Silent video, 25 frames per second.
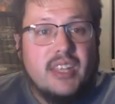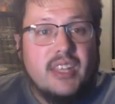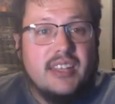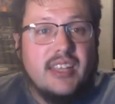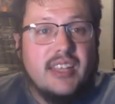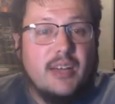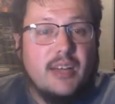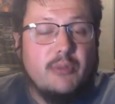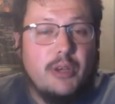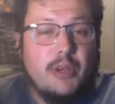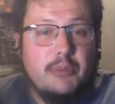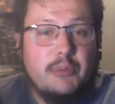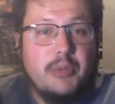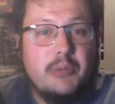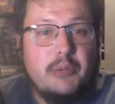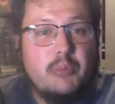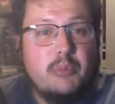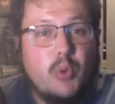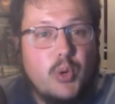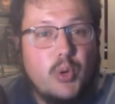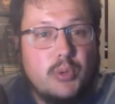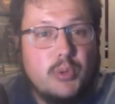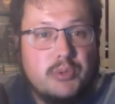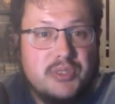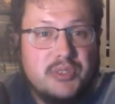Now, my big
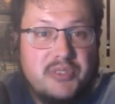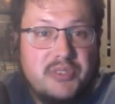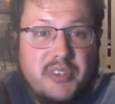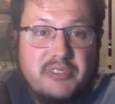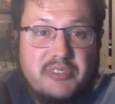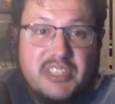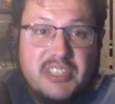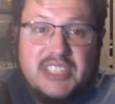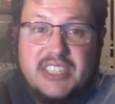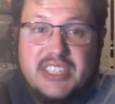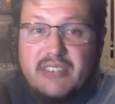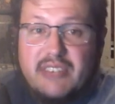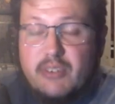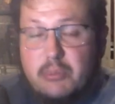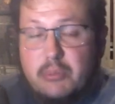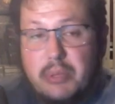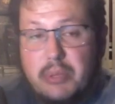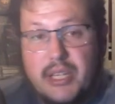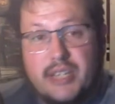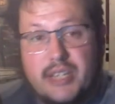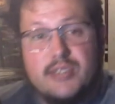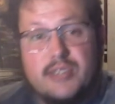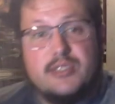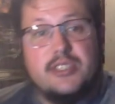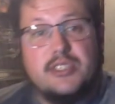board was 57
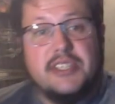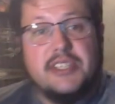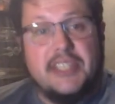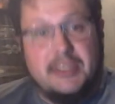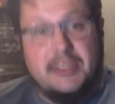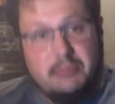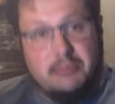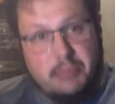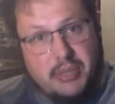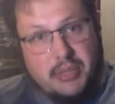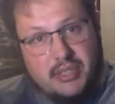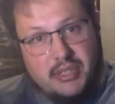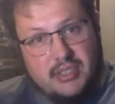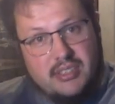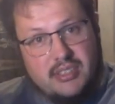players deep.